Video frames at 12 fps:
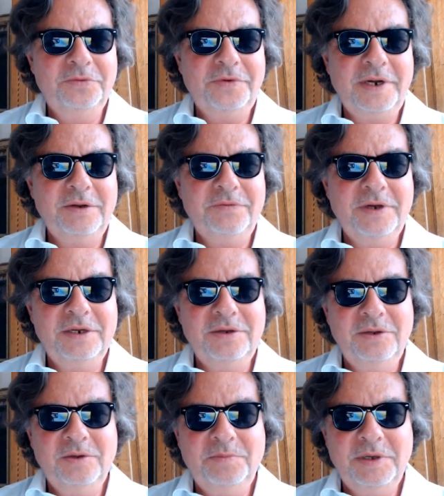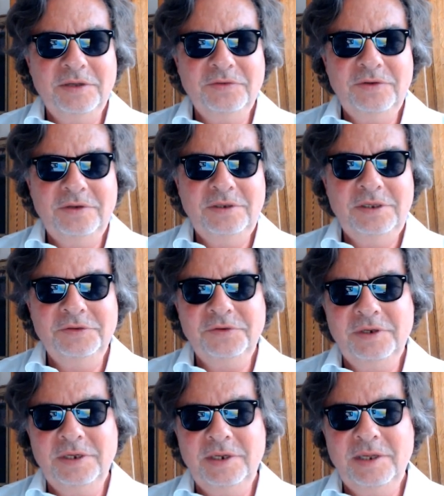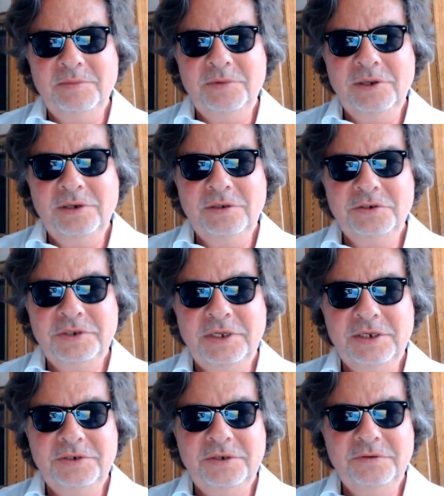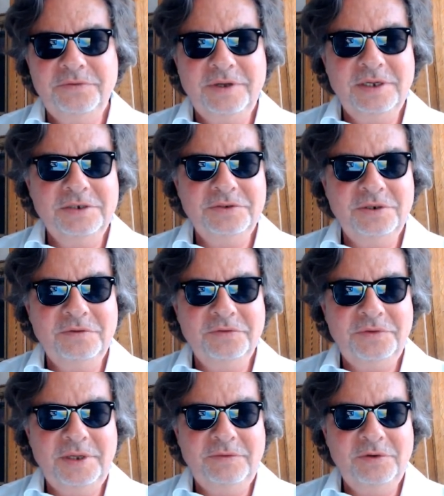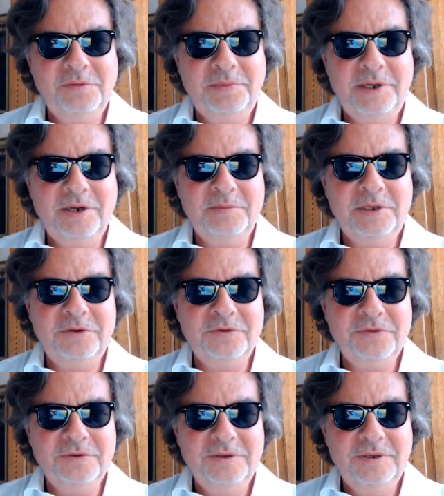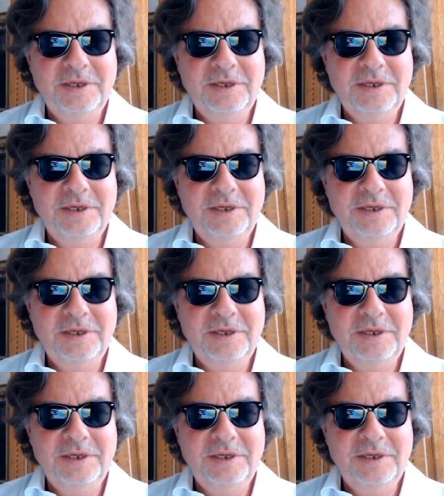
firefighting capacity is a dynamically changing function of several parameters.